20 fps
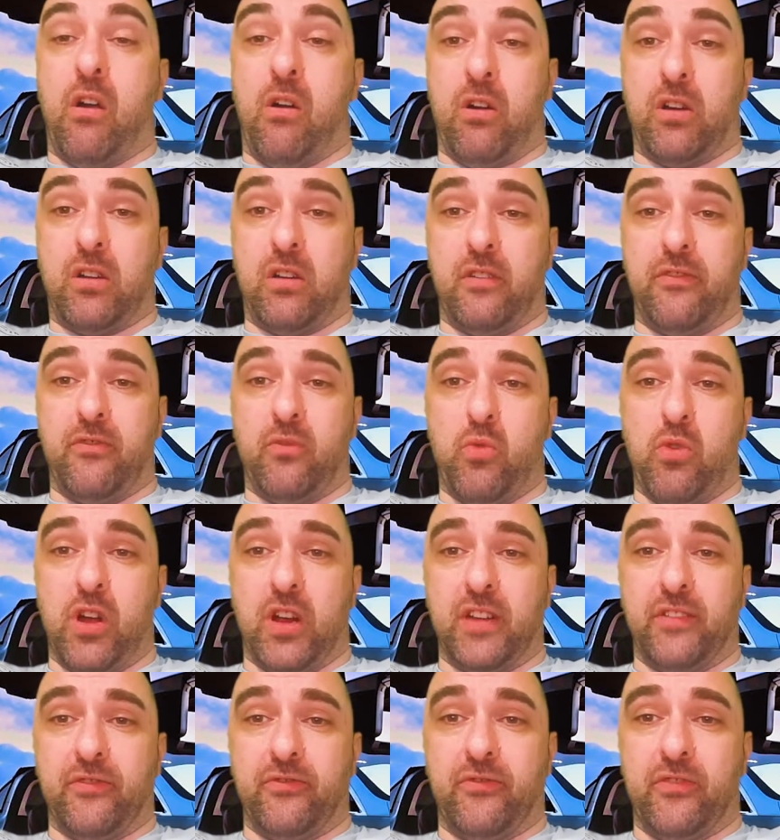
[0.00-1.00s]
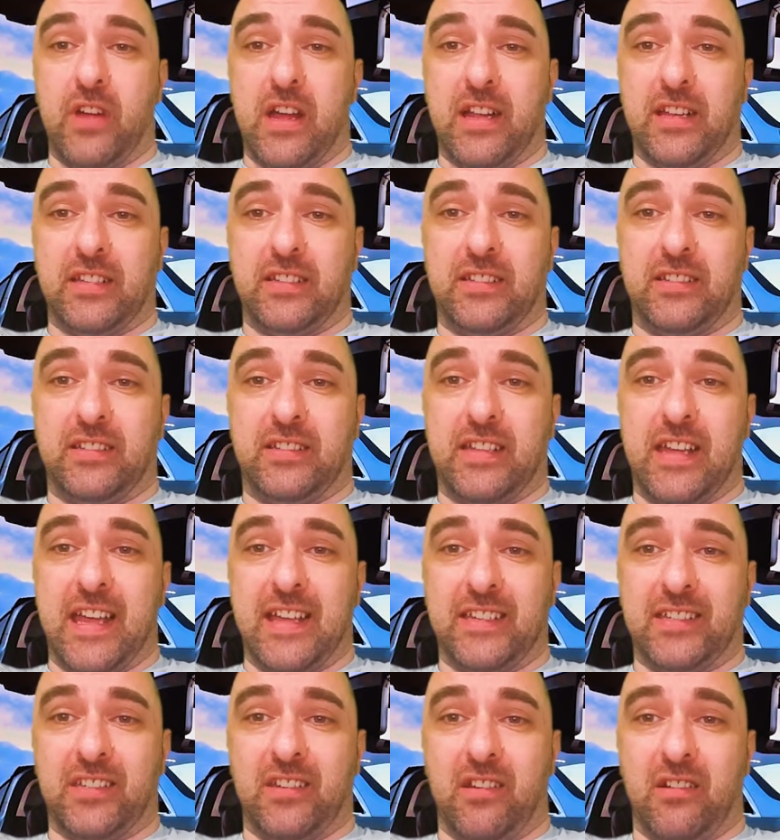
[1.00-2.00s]
I'll go for working at
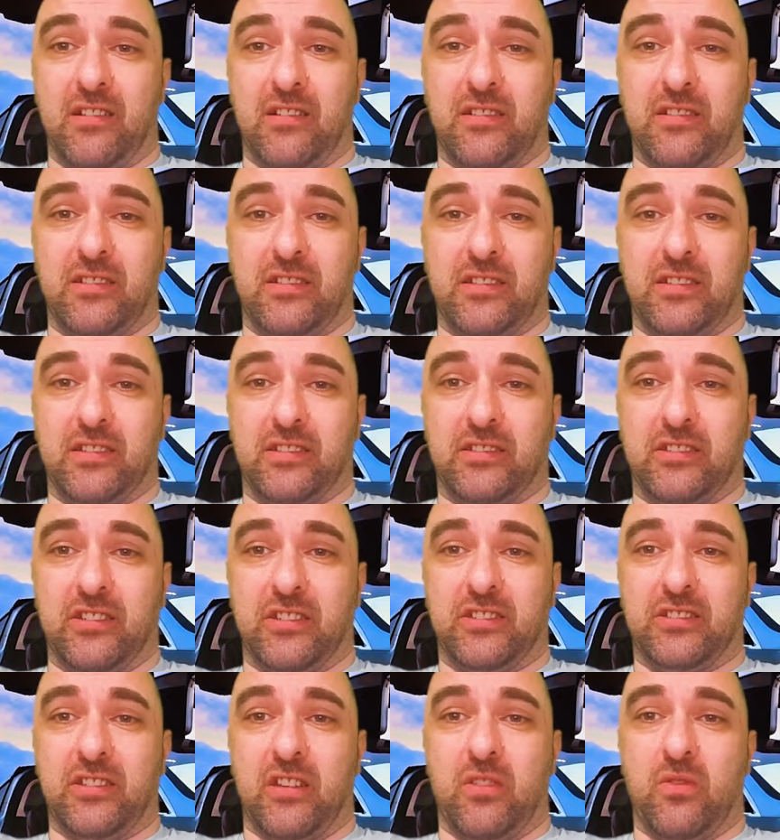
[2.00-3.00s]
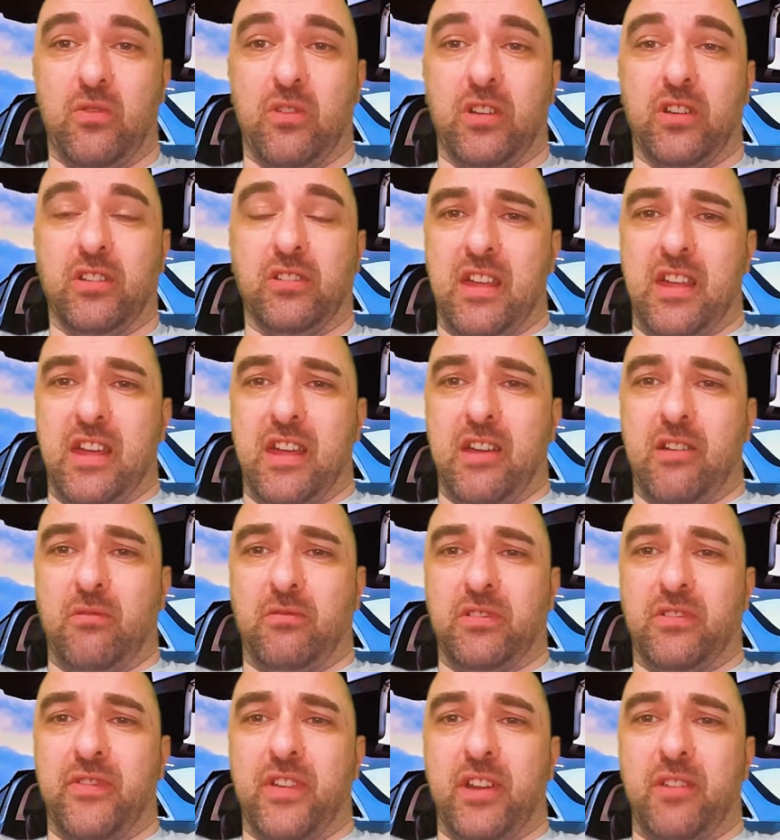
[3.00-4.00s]
Tesla. Just so I can
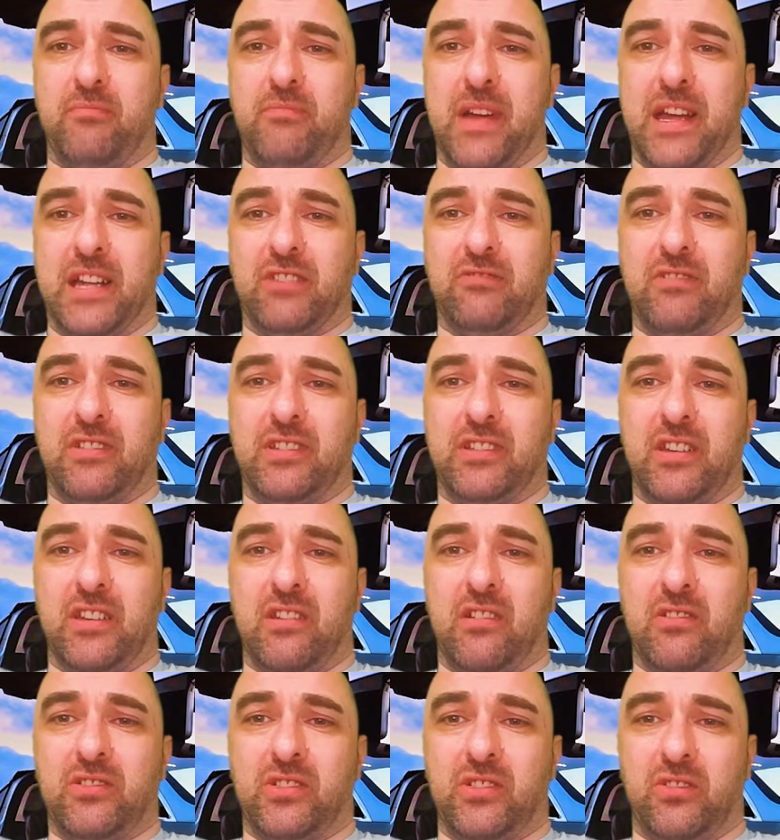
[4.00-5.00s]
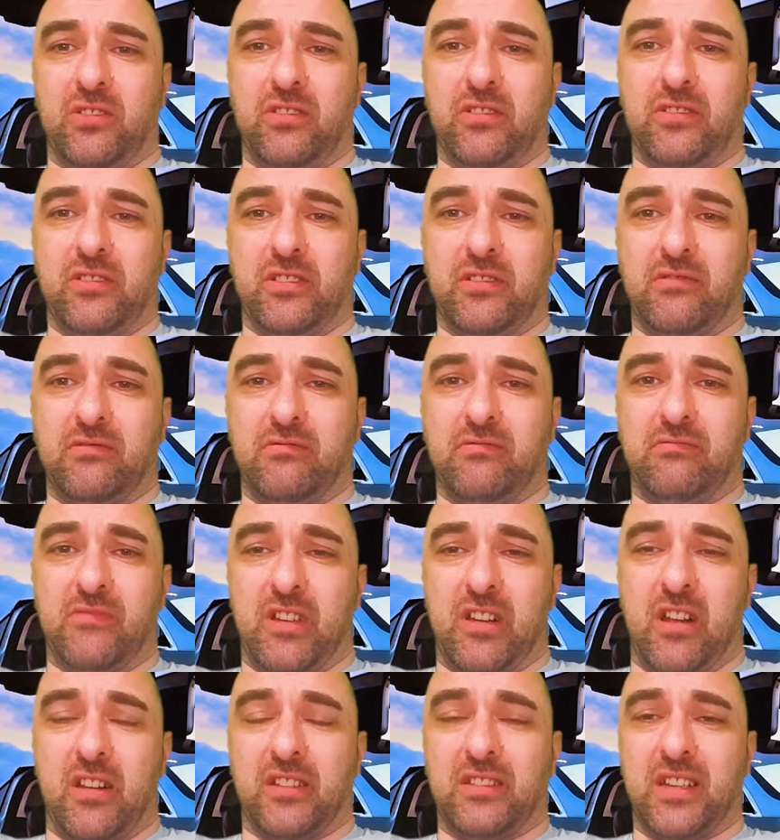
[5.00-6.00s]
help develop batteries that last longer than
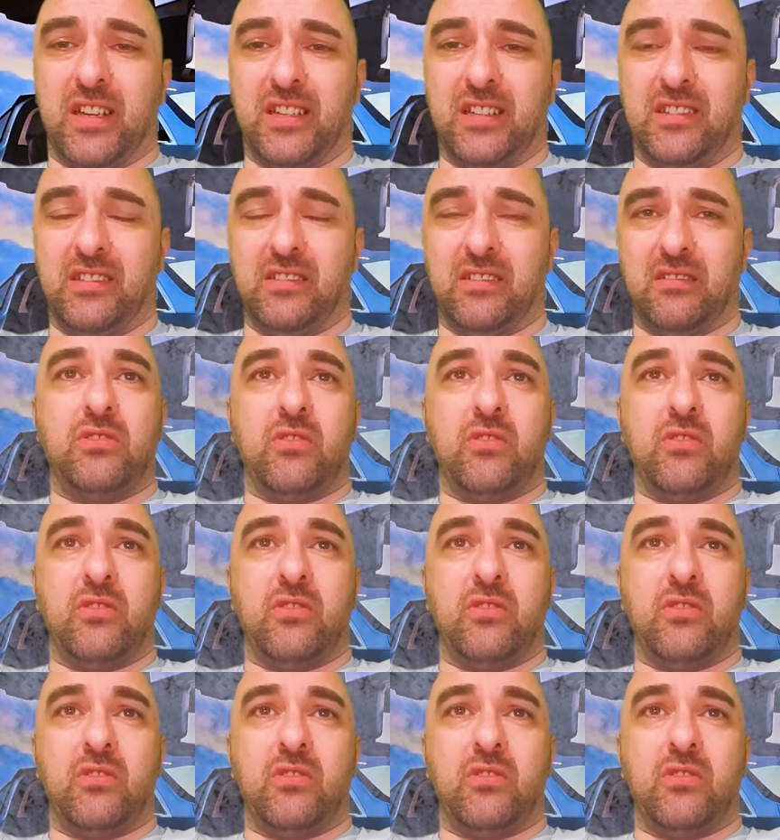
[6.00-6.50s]
a couple of days.